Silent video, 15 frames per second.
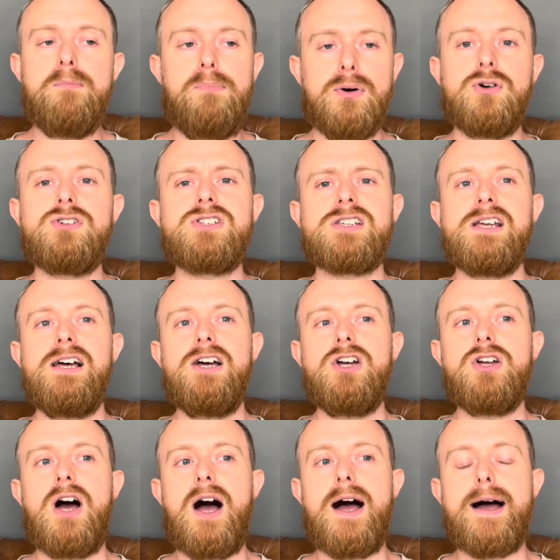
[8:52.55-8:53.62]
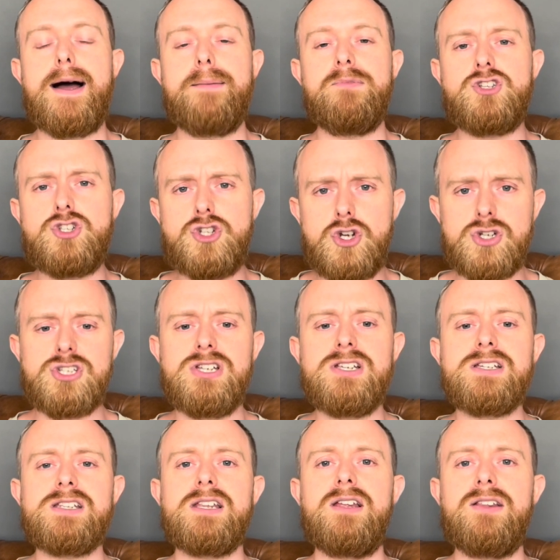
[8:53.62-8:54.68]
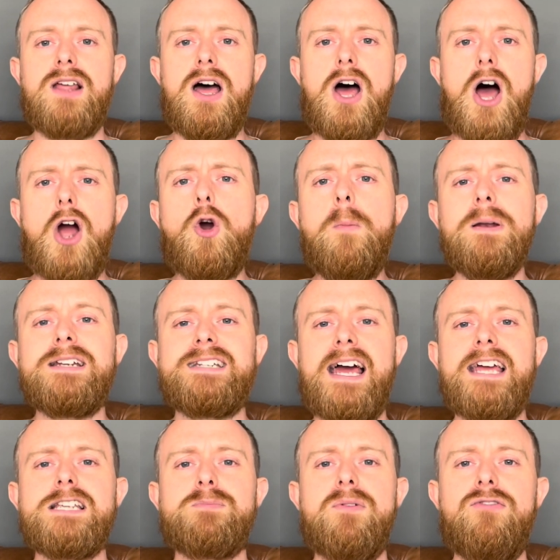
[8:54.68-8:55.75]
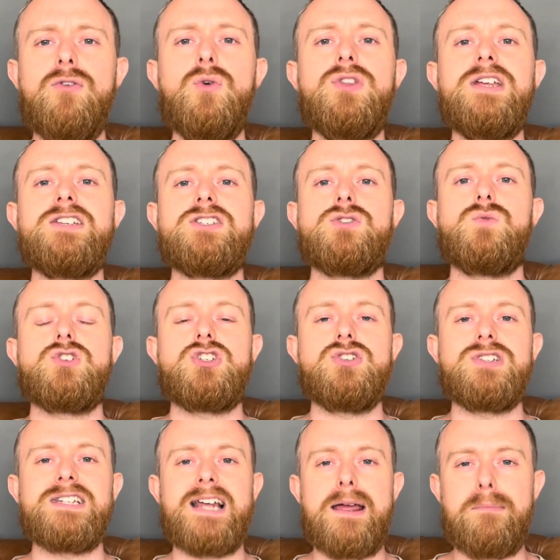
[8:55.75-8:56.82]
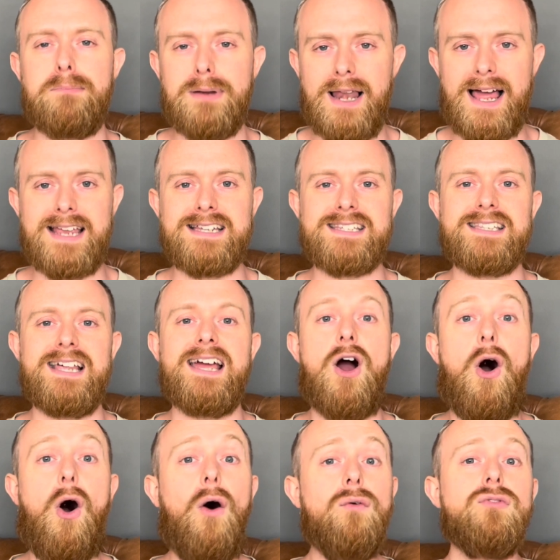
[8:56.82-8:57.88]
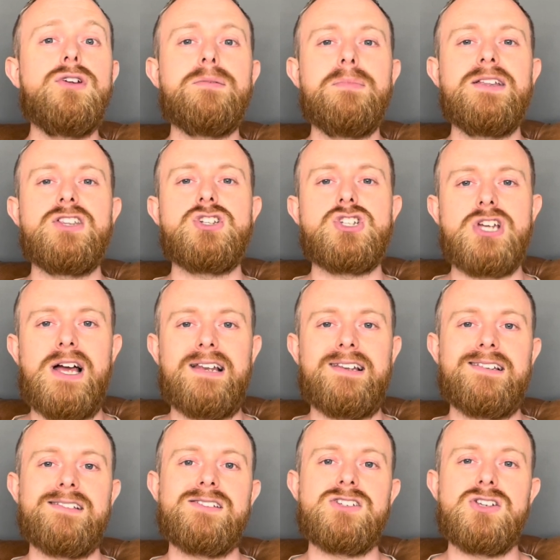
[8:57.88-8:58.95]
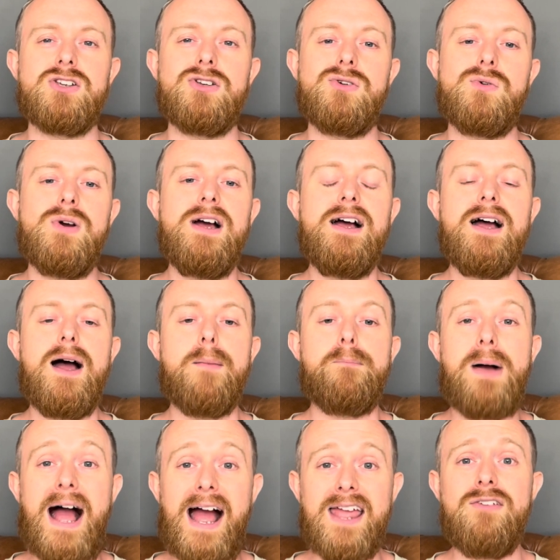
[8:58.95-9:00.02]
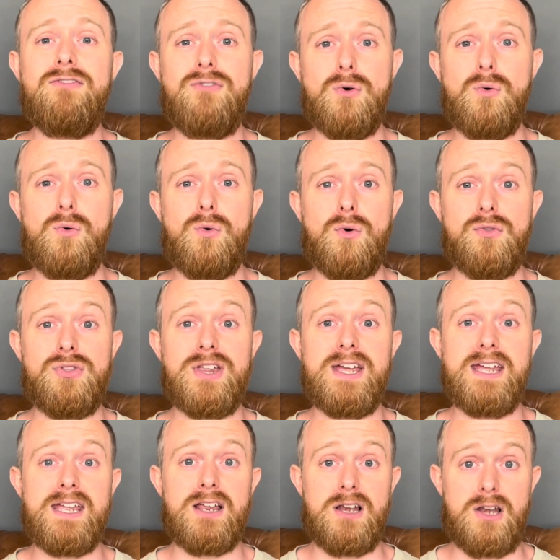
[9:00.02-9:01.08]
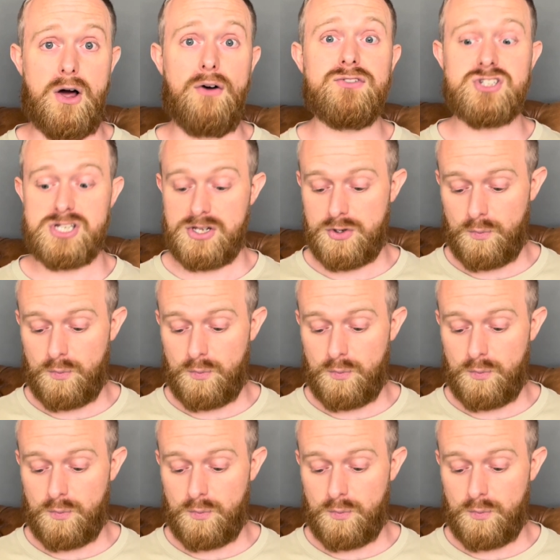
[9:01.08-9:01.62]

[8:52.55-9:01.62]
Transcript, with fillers: but um, just as uh, a couple of days before the install was due to take place, they offered me the chance to pay for the loft, so the